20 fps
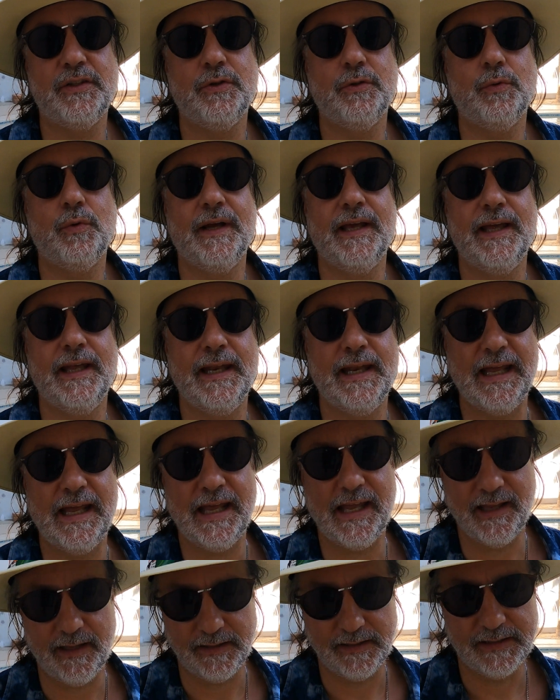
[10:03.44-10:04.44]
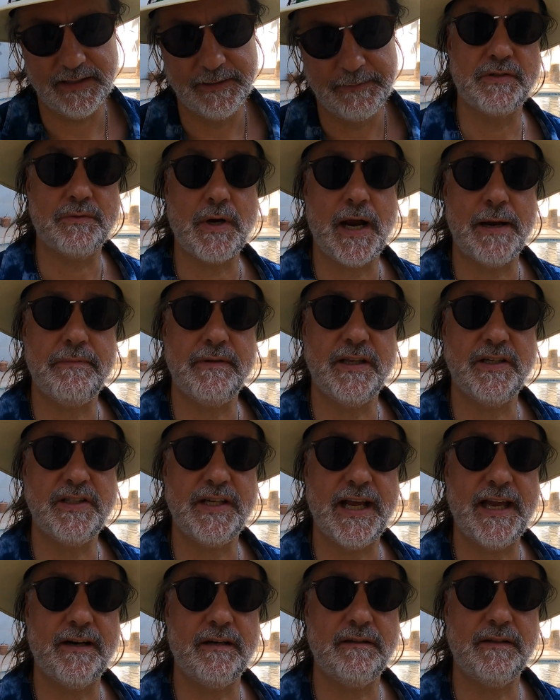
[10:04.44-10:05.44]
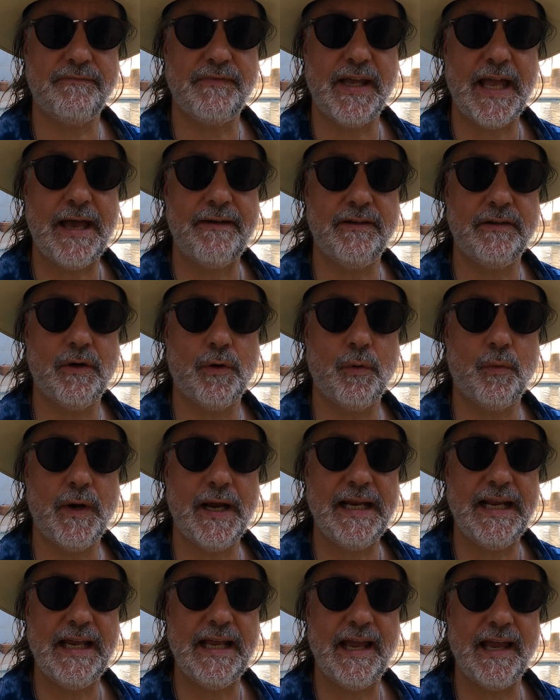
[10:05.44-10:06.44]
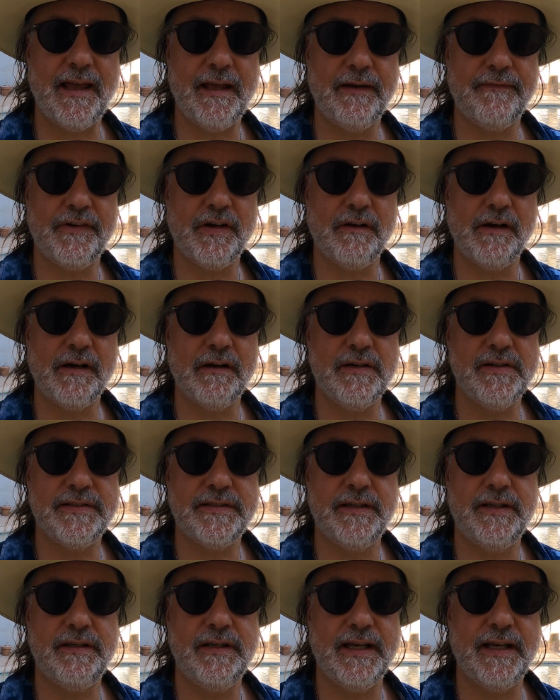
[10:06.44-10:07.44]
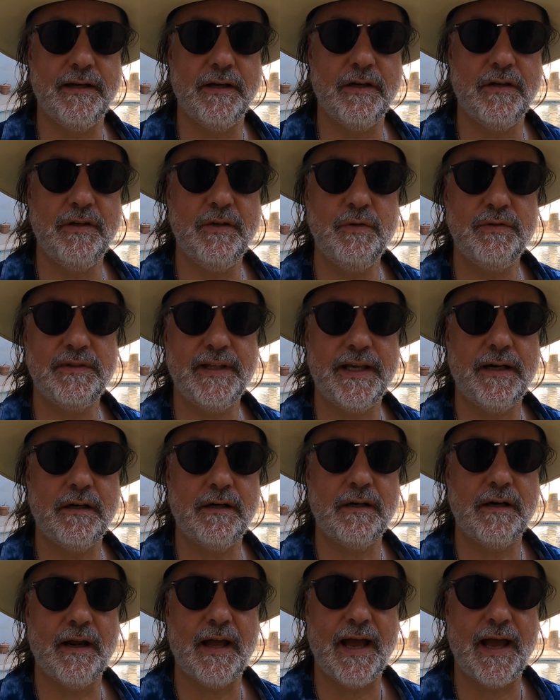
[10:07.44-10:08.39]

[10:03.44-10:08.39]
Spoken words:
to an end. Subscribe to the channel if you haven't already, and if you're interested in a newsletter,